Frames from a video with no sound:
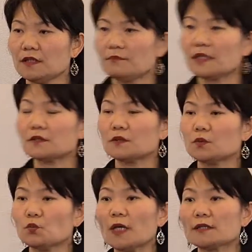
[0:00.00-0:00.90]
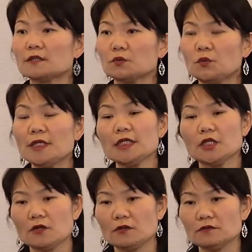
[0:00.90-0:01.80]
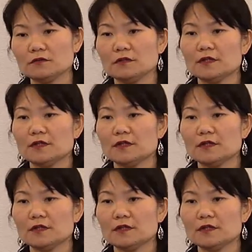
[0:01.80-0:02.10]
But what we know,